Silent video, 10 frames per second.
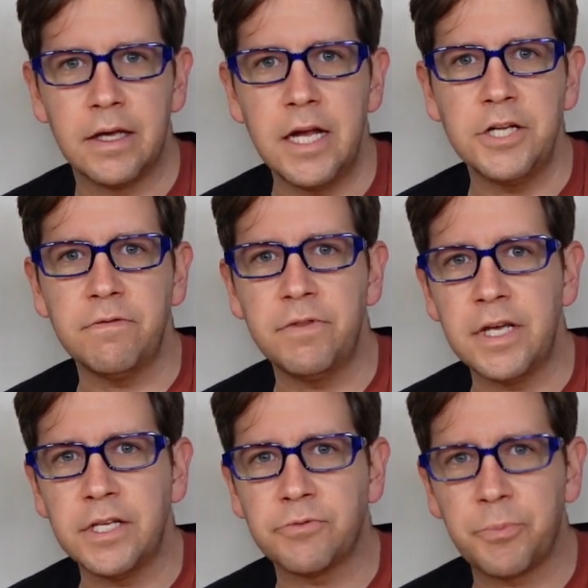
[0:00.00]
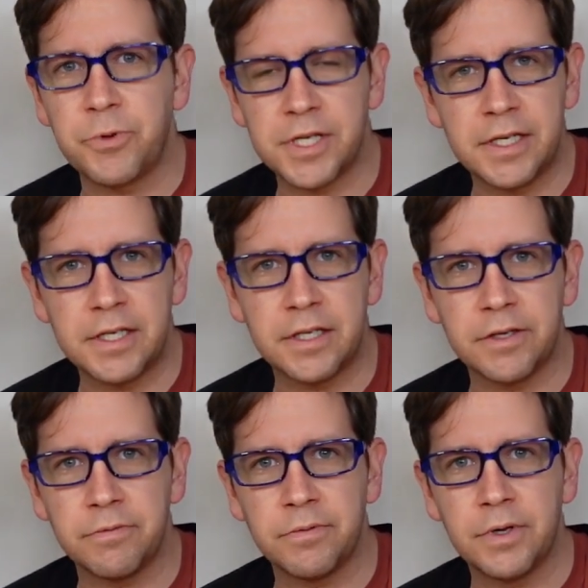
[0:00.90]
each of these
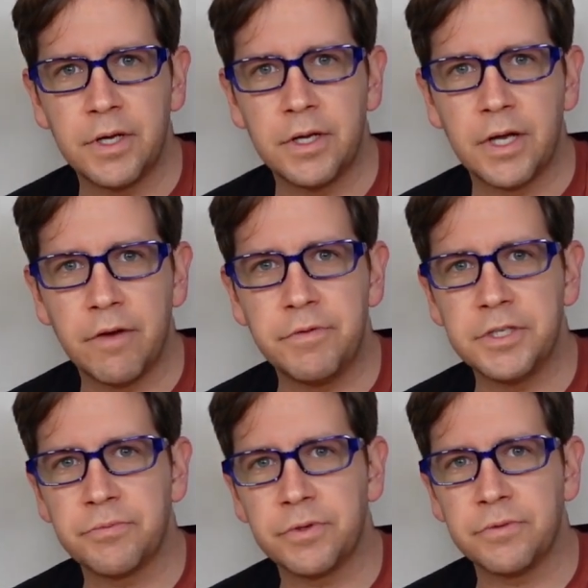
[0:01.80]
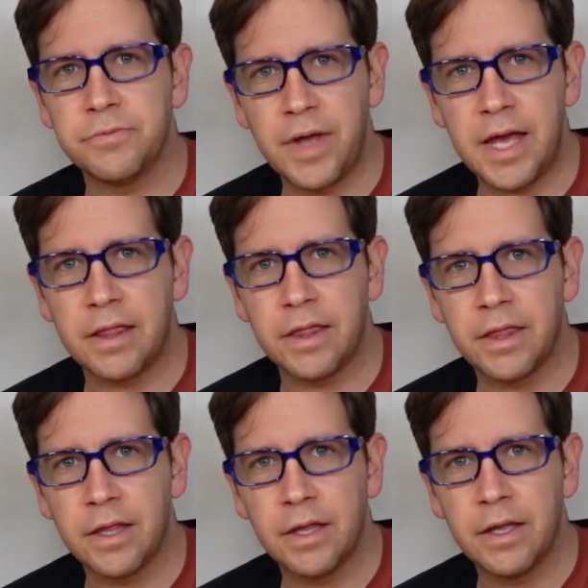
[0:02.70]
representative of a different
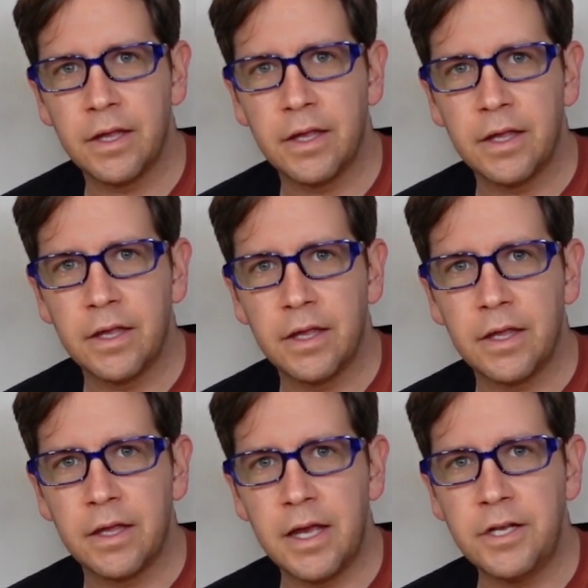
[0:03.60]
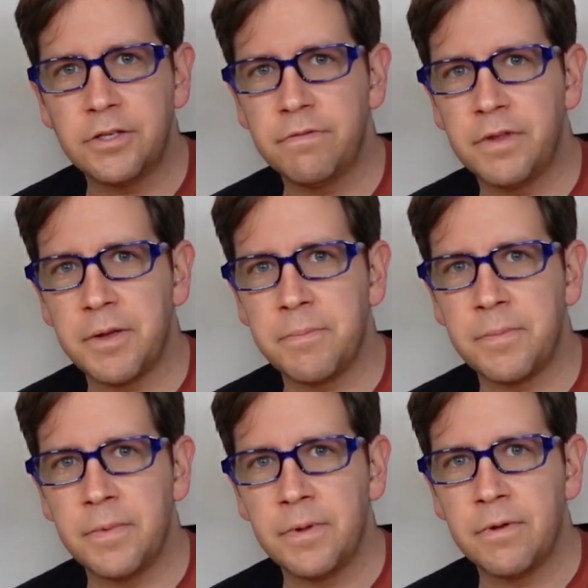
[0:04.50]
faith, each of
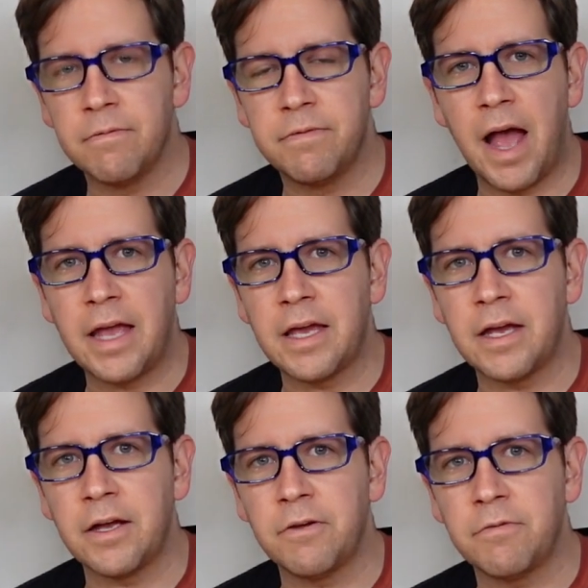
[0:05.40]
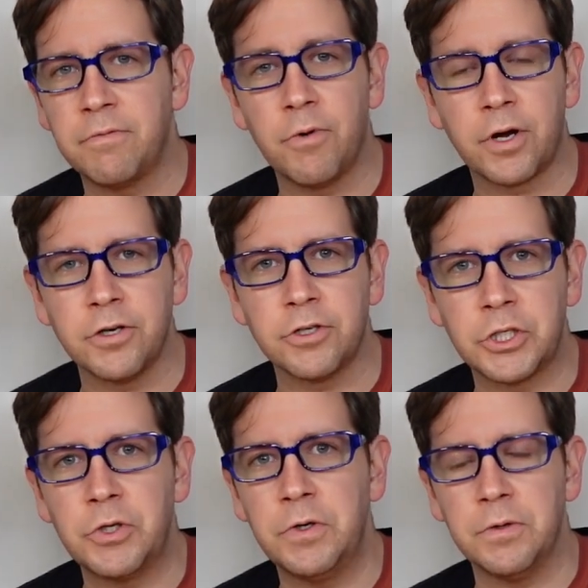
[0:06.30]
them vying for
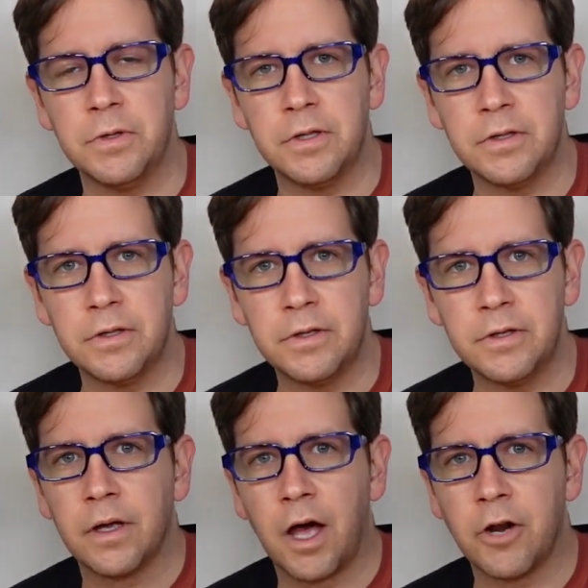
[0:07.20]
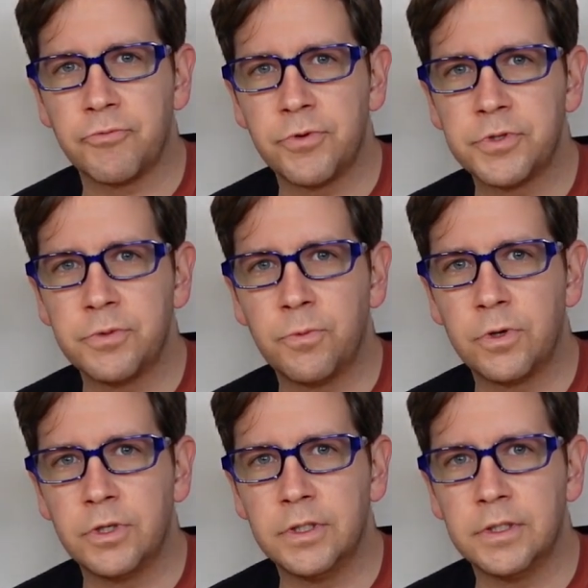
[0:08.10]
control. On a frozen
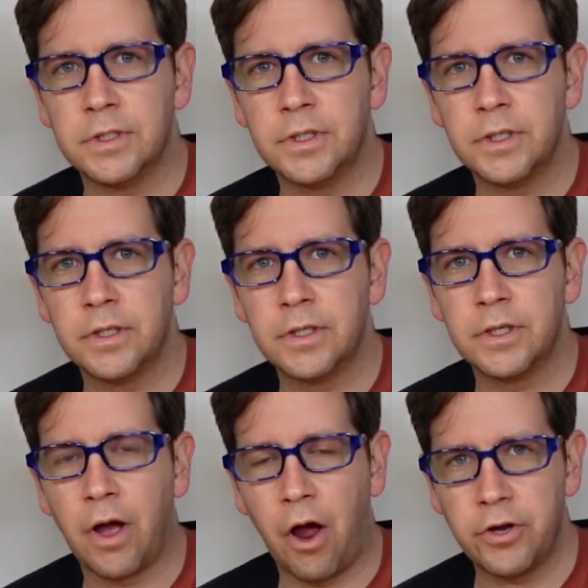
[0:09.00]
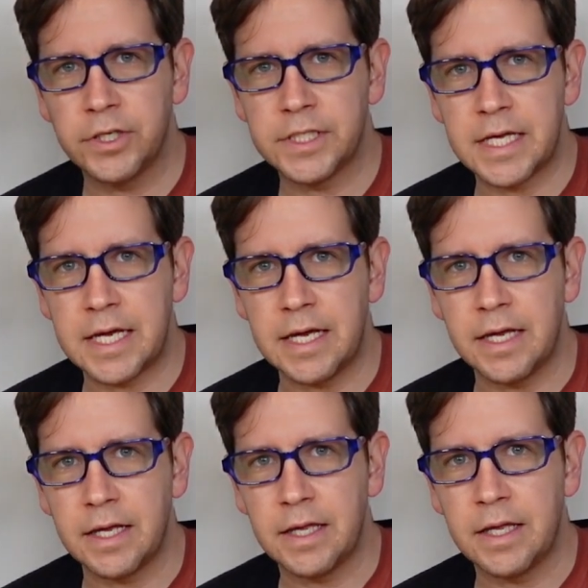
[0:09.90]
world,
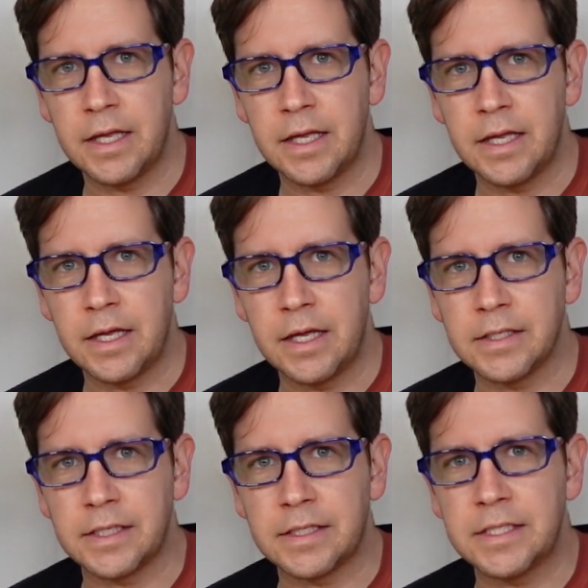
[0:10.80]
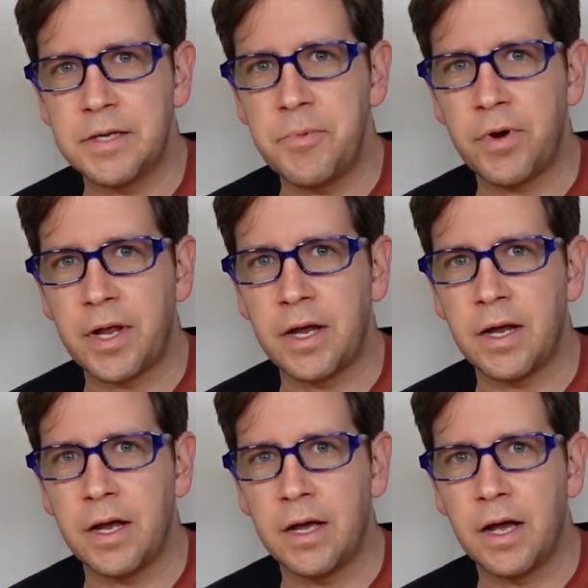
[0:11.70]
Argosy is a
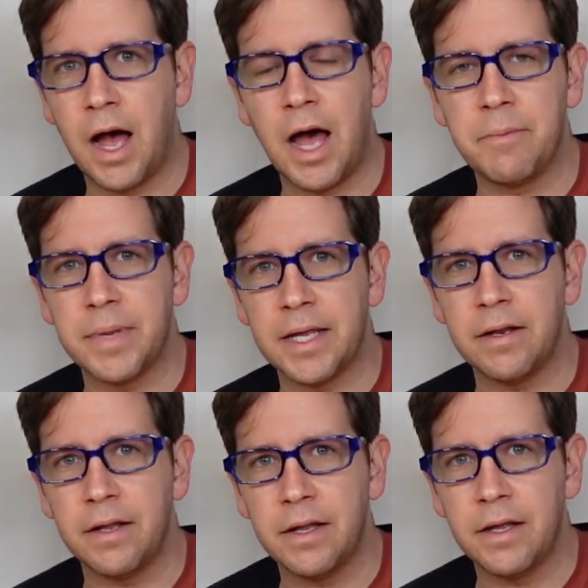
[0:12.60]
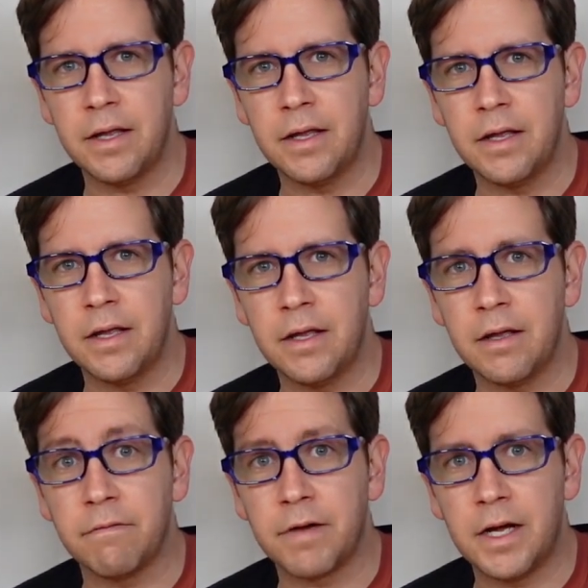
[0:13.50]
simmering hotbed
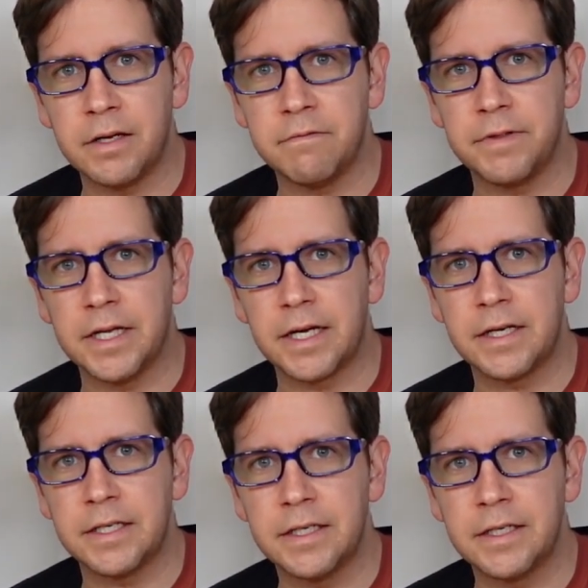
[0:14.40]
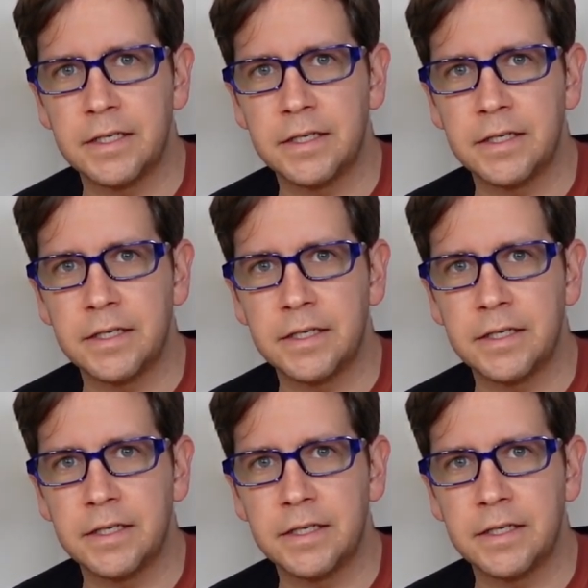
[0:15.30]
of conflict.